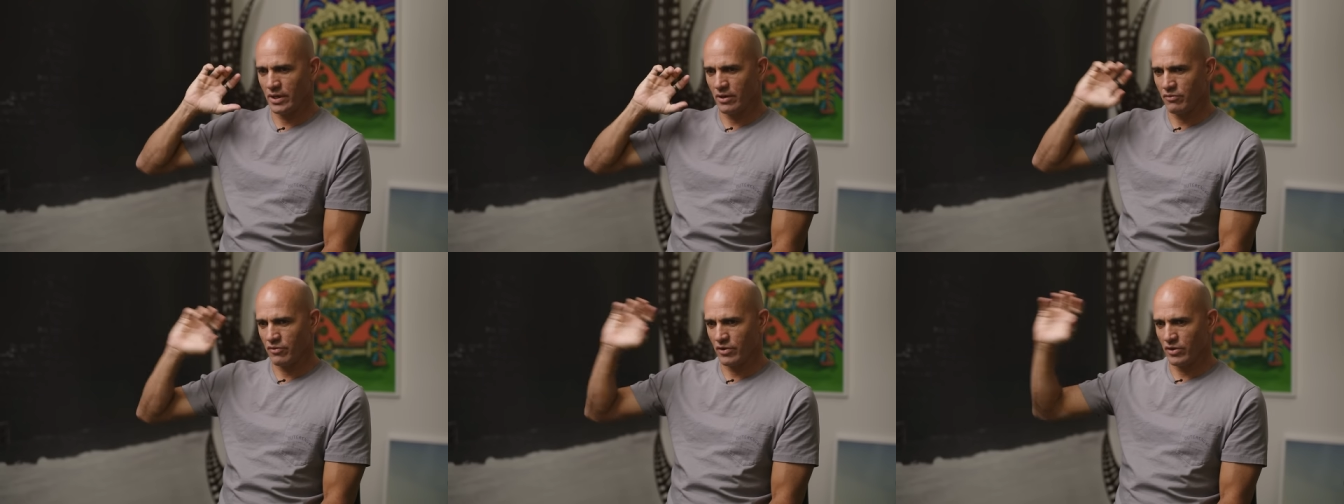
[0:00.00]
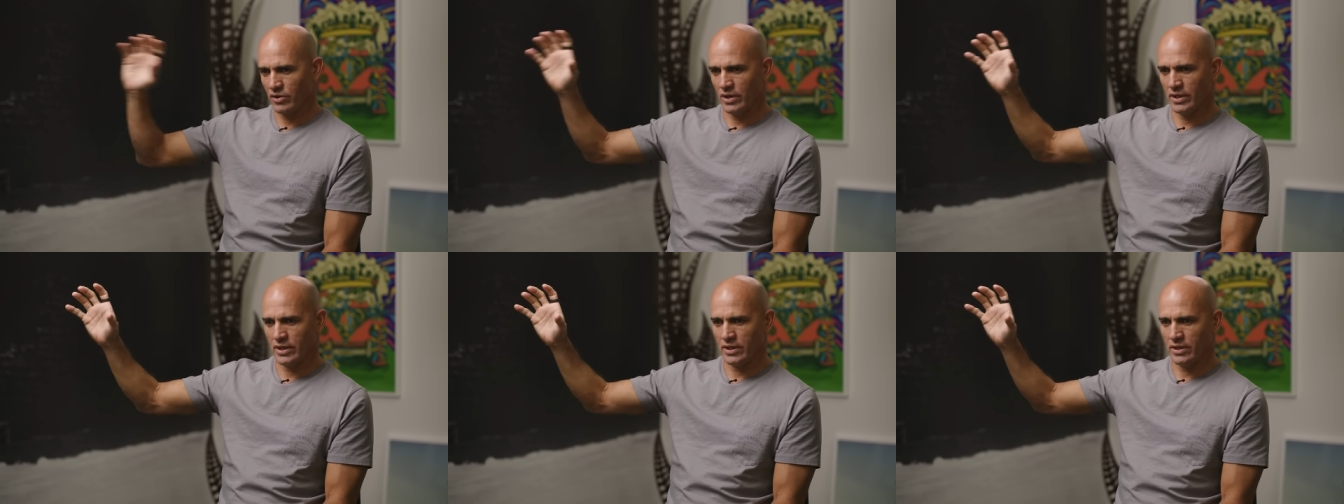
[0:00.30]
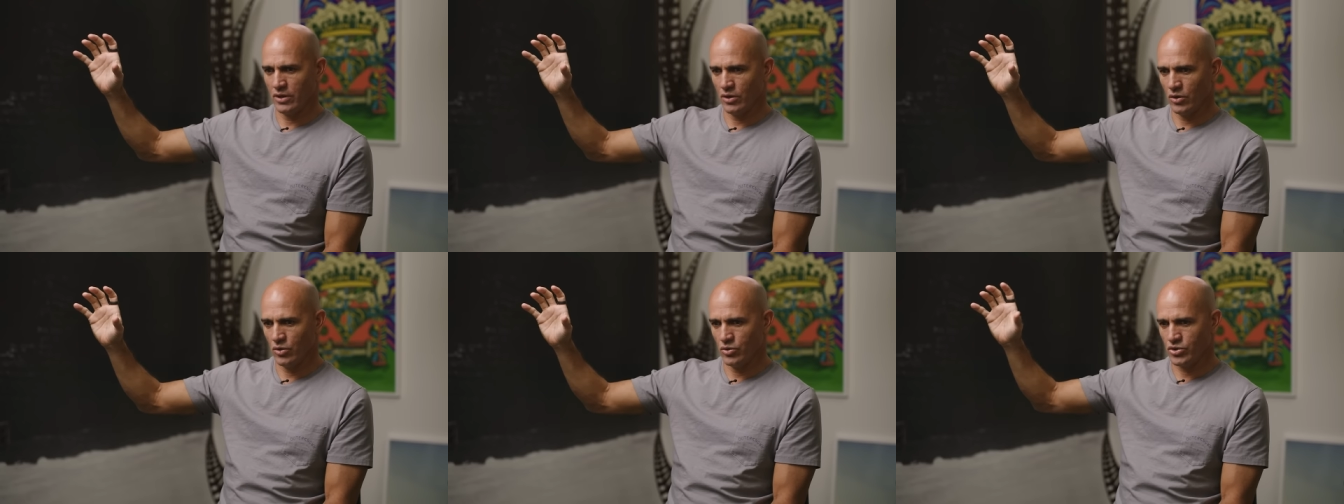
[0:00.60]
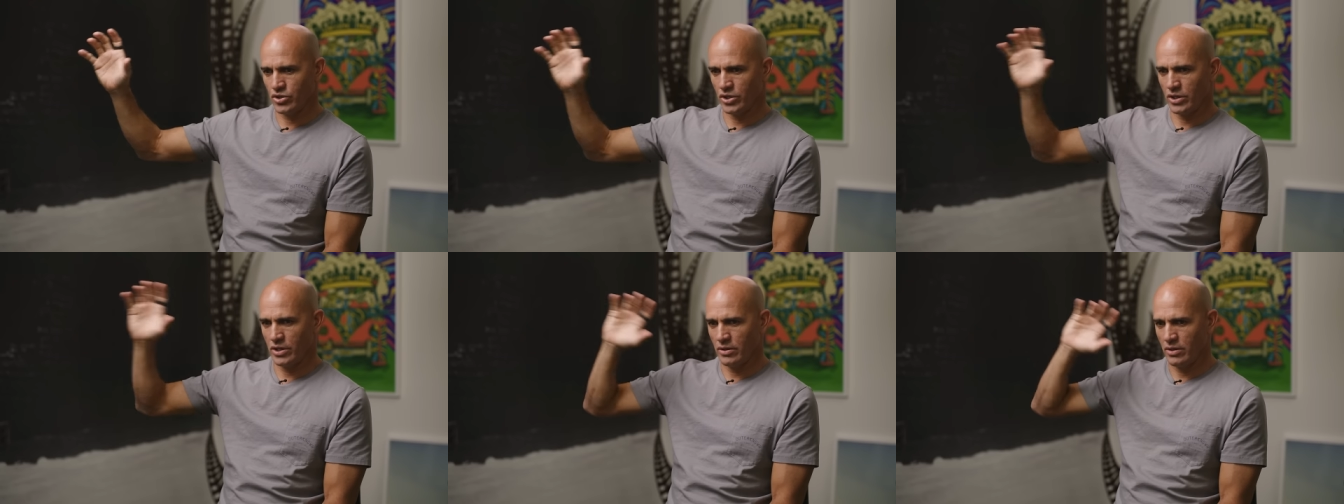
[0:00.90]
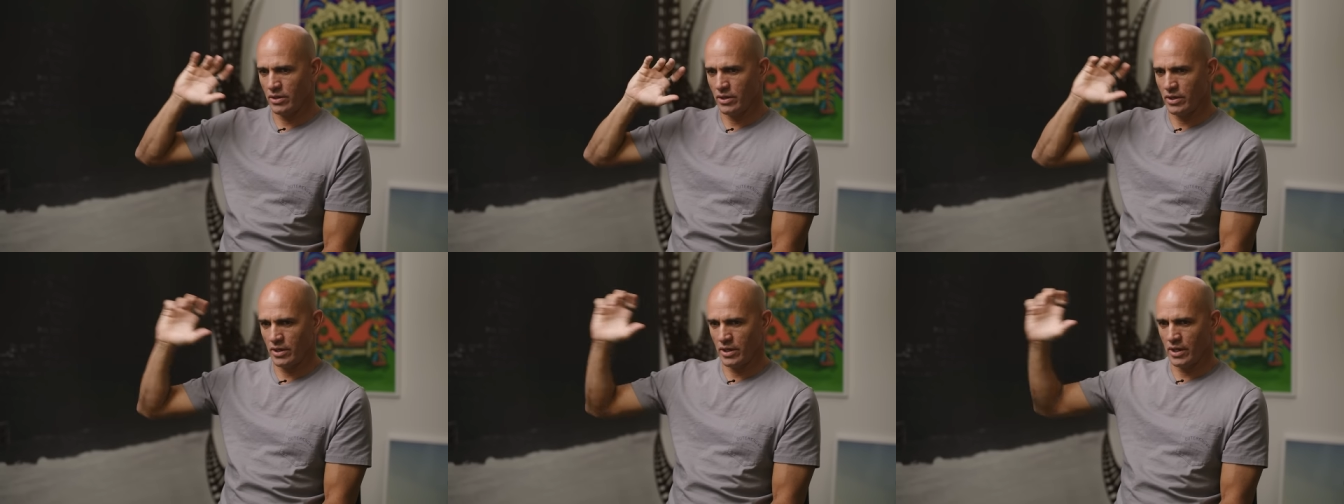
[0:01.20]
I felt like the
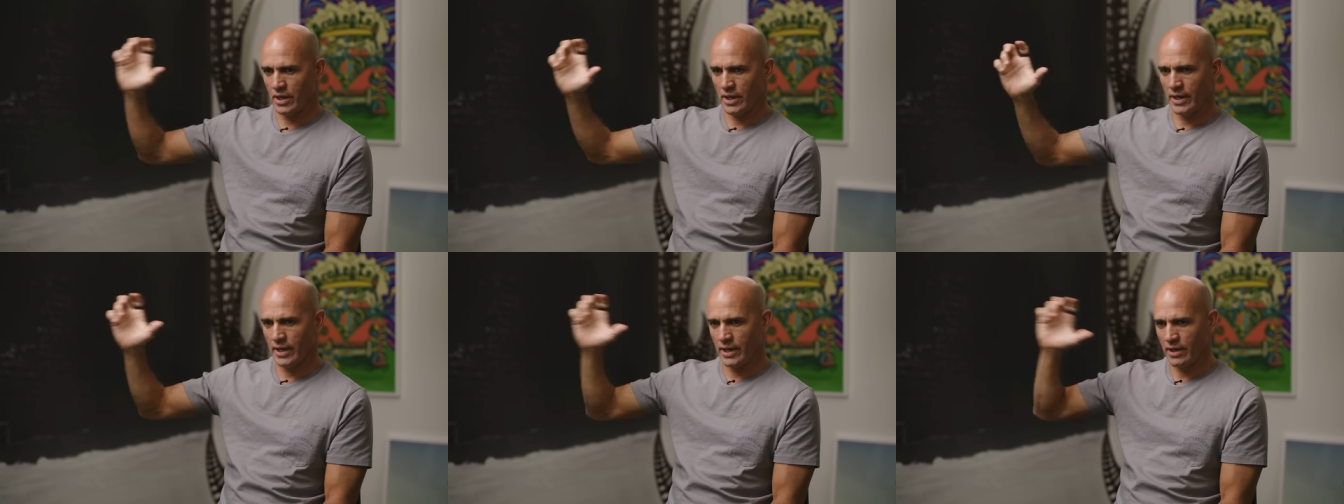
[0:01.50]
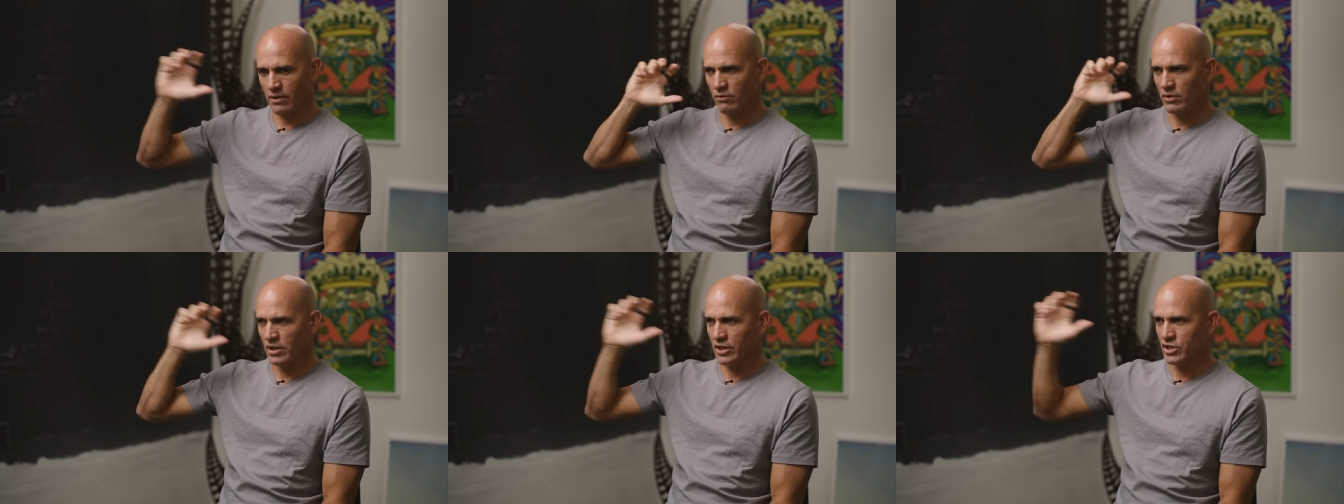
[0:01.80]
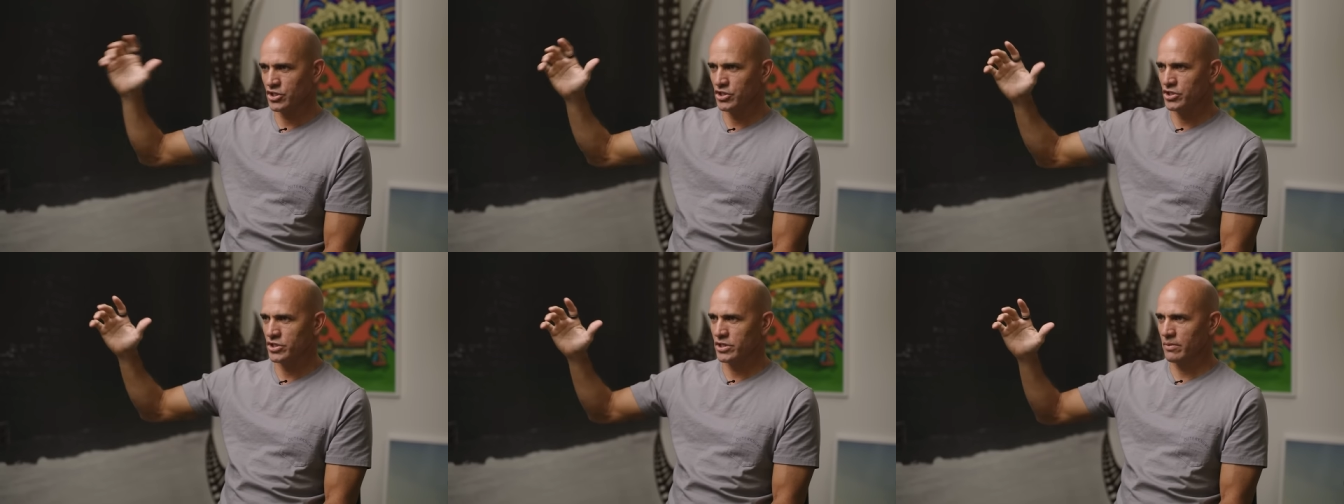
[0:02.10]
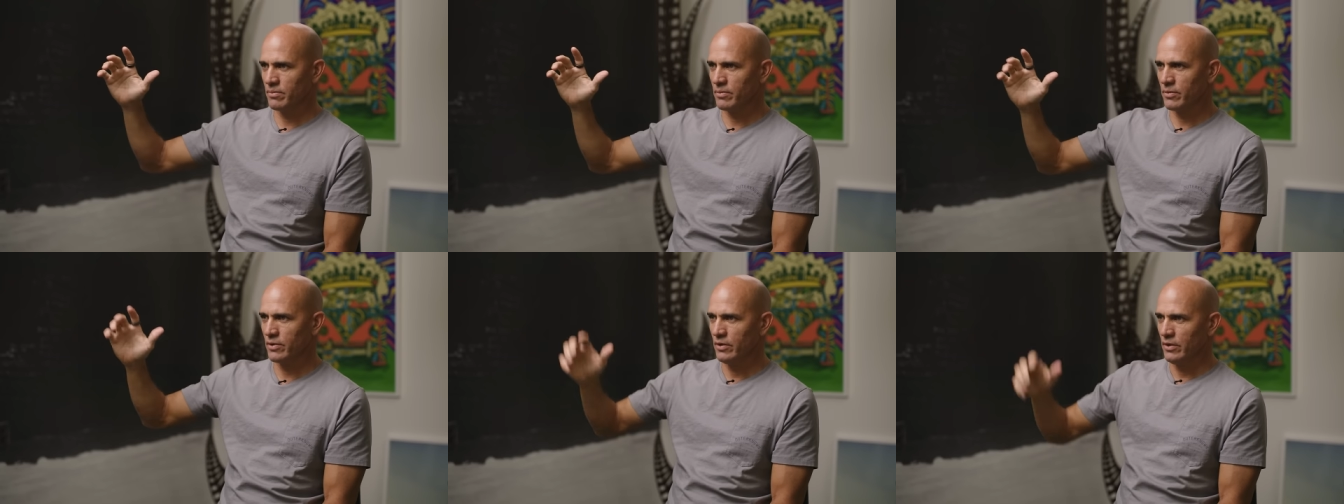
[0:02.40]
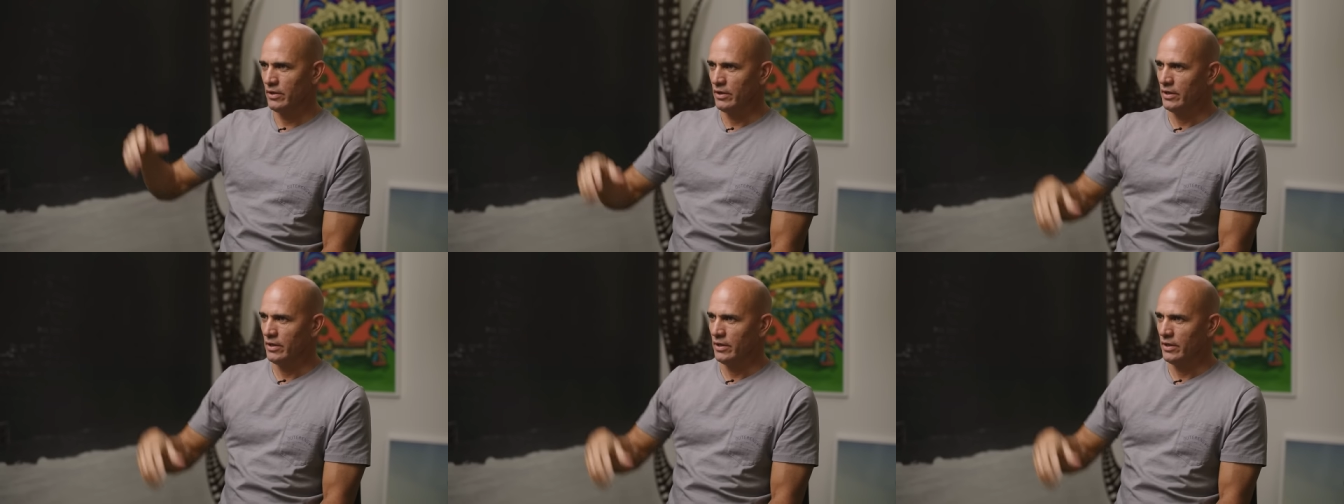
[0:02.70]
ocean and I had a relationship,